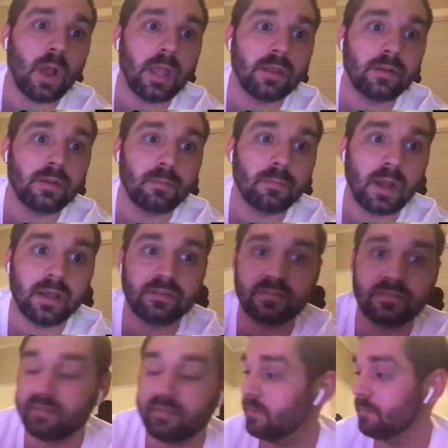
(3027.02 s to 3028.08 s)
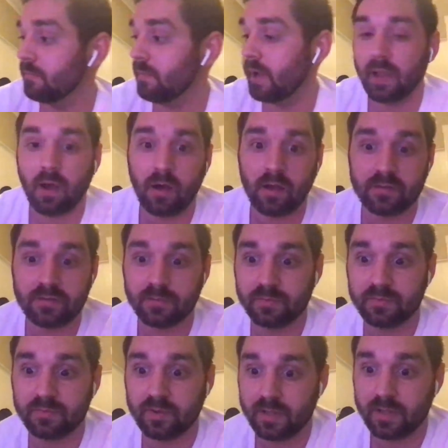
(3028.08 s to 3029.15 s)
into my awesome
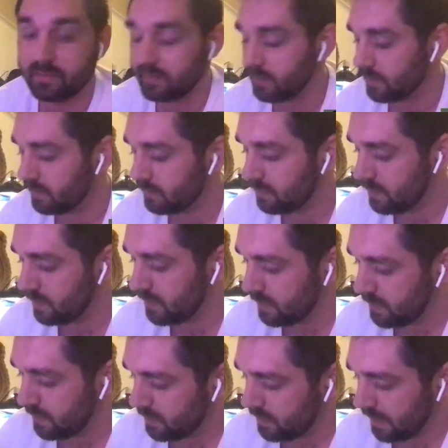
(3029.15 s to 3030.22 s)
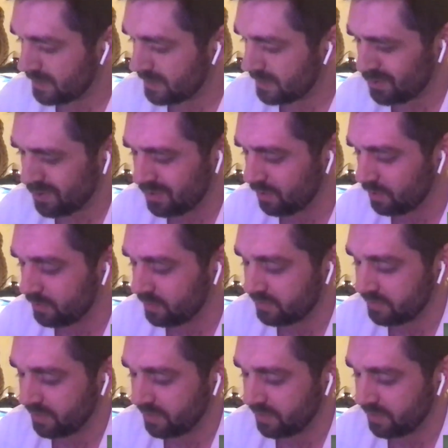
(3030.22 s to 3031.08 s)
statistic. I just want to throw this. I